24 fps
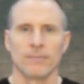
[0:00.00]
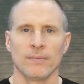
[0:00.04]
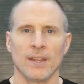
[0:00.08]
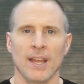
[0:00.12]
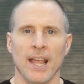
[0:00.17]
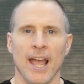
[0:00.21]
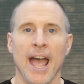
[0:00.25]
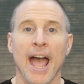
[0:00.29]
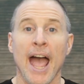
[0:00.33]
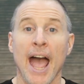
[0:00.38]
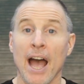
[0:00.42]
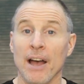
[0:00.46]

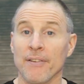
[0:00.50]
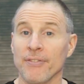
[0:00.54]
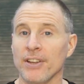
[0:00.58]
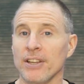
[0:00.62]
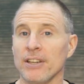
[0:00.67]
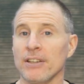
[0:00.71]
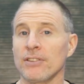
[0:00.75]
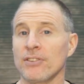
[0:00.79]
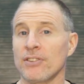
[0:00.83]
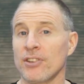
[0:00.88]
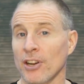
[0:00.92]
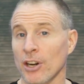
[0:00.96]

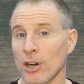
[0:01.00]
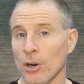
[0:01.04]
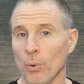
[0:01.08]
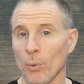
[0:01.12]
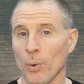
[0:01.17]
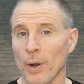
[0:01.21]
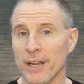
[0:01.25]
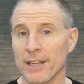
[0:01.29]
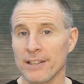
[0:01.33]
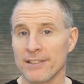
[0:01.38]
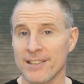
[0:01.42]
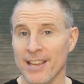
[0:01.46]
Having
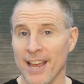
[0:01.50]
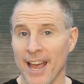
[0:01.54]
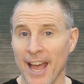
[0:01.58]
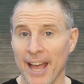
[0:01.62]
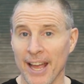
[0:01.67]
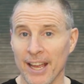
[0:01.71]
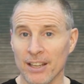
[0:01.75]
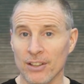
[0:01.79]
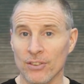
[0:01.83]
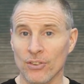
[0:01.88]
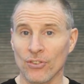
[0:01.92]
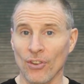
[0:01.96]
tearaway
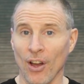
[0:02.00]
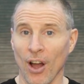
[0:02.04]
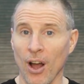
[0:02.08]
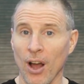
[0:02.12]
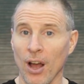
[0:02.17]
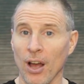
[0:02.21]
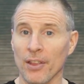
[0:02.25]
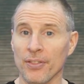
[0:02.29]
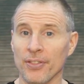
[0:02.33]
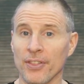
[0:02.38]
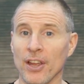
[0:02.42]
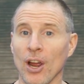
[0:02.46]
tags
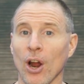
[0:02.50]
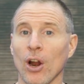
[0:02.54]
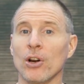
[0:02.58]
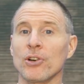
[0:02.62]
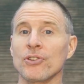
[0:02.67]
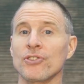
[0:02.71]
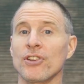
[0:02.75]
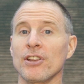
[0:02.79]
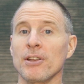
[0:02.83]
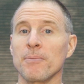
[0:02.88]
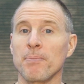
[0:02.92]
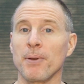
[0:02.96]
on the
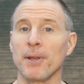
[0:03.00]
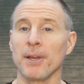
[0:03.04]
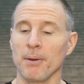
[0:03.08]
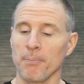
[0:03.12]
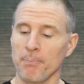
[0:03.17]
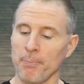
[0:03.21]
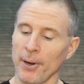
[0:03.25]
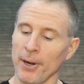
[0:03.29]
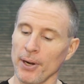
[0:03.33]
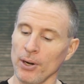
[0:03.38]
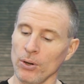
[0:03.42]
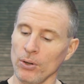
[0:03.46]
RTP
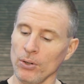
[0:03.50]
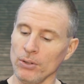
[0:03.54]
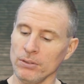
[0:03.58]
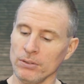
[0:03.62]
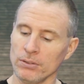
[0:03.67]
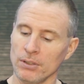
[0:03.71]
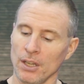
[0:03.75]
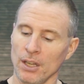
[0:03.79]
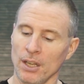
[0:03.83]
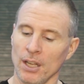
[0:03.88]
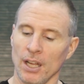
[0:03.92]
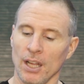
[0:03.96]
apparel
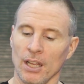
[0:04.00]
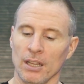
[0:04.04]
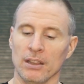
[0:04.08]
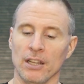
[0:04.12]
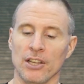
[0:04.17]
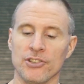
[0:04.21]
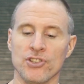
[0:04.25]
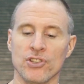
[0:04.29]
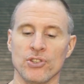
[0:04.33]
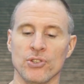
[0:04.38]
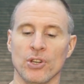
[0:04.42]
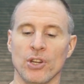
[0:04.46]

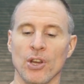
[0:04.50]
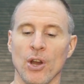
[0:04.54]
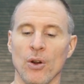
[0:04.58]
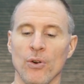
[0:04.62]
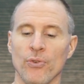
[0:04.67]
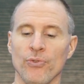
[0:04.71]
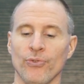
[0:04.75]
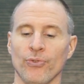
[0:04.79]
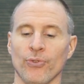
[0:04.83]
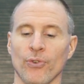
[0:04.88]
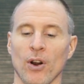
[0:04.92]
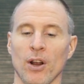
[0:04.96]
lets you go
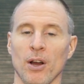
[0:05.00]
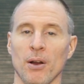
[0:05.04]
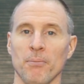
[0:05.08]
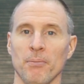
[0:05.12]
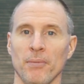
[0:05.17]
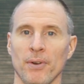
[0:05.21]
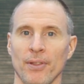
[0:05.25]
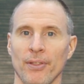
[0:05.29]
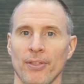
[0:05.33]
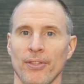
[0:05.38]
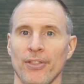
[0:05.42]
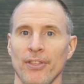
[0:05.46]

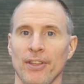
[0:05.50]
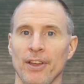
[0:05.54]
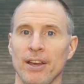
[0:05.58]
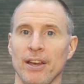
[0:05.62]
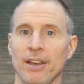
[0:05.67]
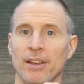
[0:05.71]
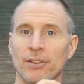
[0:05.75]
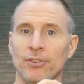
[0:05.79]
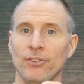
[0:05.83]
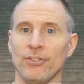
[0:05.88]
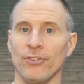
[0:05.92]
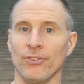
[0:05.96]
from
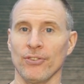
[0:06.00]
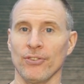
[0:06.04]
this